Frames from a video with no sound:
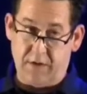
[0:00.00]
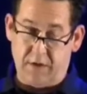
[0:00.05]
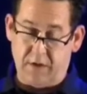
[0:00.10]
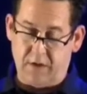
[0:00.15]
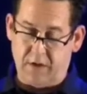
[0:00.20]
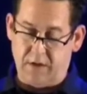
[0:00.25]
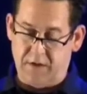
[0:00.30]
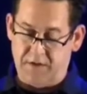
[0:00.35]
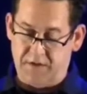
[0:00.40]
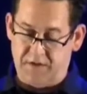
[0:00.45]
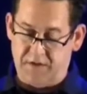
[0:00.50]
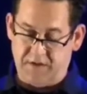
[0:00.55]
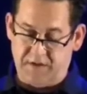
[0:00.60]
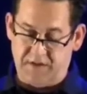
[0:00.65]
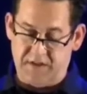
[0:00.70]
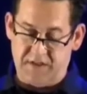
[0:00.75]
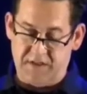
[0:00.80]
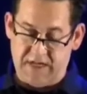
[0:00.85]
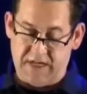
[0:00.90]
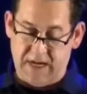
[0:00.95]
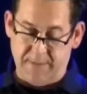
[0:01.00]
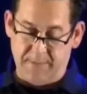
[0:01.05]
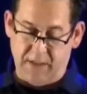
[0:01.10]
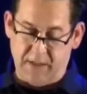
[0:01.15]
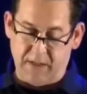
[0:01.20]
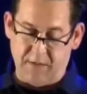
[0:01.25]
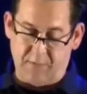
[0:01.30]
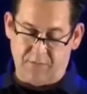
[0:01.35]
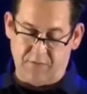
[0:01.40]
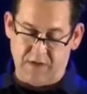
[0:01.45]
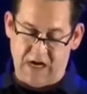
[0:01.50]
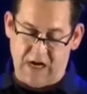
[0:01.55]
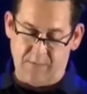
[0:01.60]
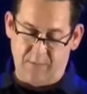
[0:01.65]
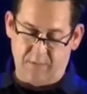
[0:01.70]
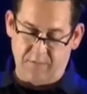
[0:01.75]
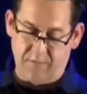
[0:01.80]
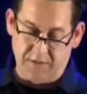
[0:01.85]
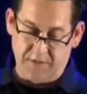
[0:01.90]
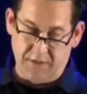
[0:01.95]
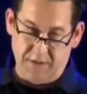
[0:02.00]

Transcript: are systemic problems